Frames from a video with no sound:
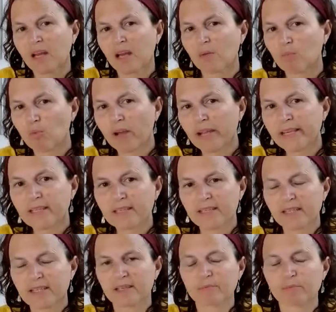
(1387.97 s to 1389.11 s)
And why is
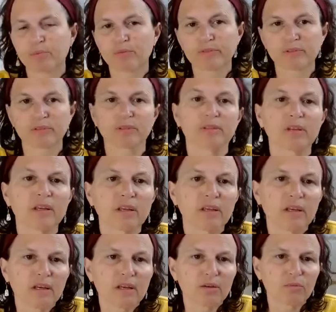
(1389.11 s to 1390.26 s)
this important?
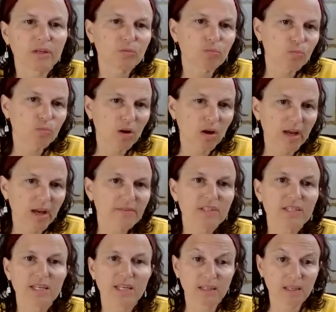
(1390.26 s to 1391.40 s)
Well, what I've
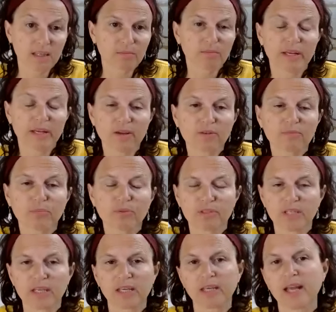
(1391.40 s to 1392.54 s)
seen in my own
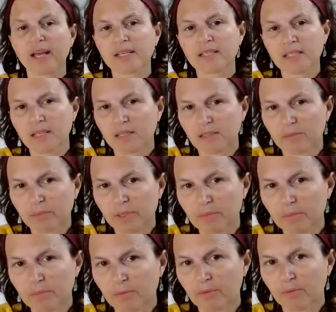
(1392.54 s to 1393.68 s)
body and in other
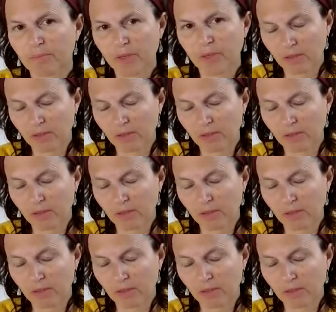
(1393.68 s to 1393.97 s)
people,